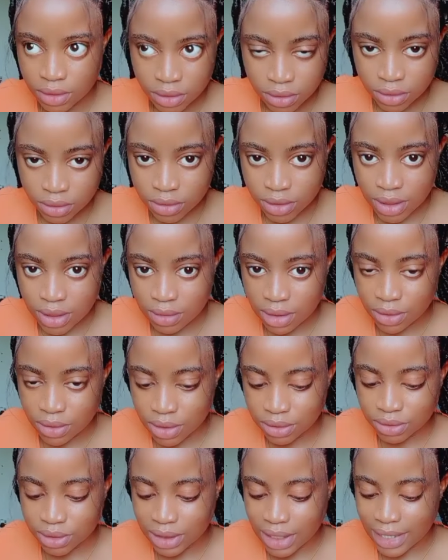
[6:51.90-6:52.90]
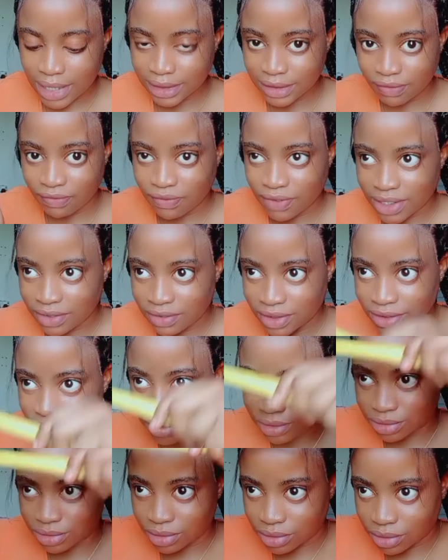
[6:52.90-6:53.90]
so now we're going to tie it very
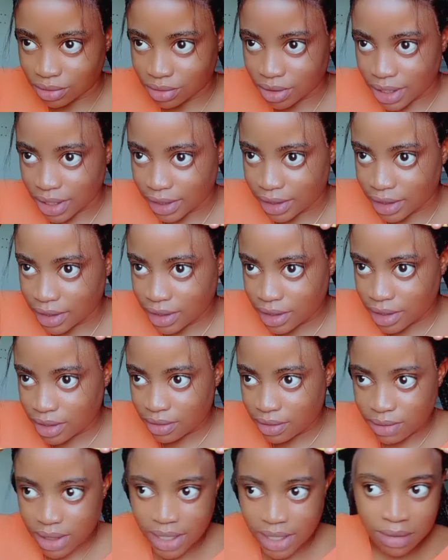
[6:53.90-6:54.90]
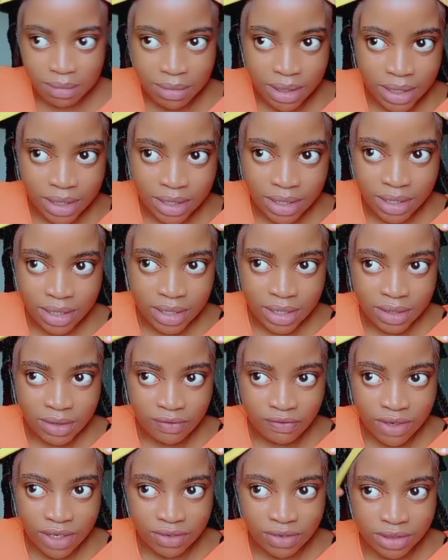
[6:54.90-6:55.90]
strong. Like when I mean
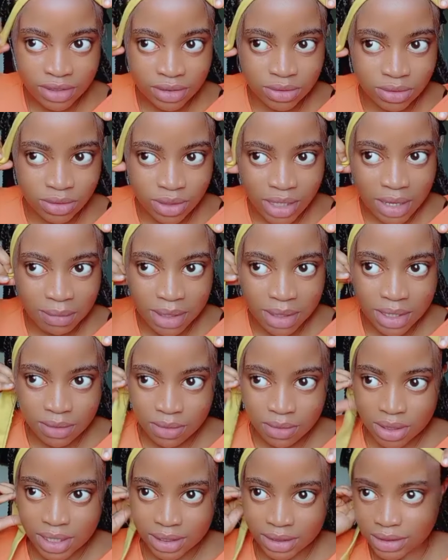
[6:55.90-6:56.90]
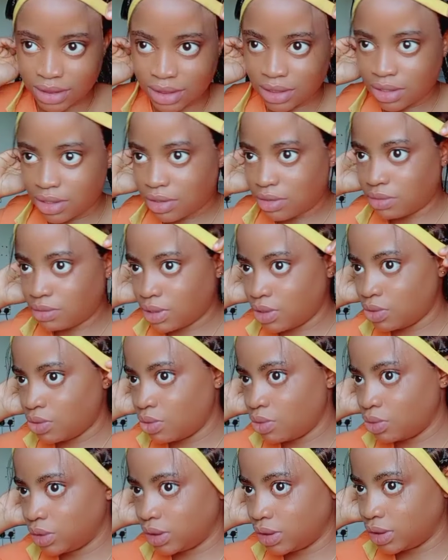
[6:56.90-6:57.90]
very strong, I mean the one that when
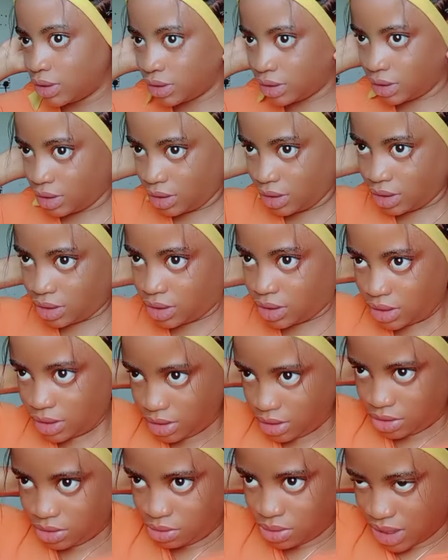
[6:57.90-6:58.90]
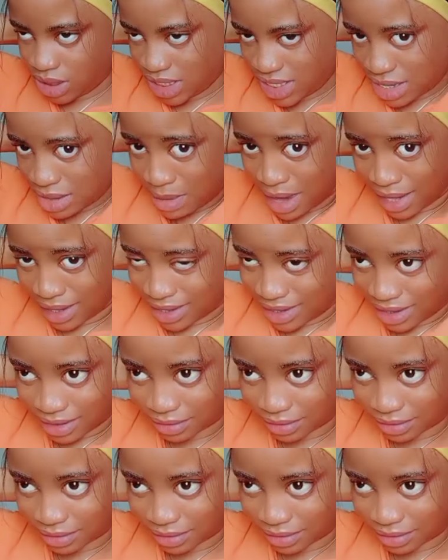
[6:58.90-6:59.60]
you lose it, you will see the mark.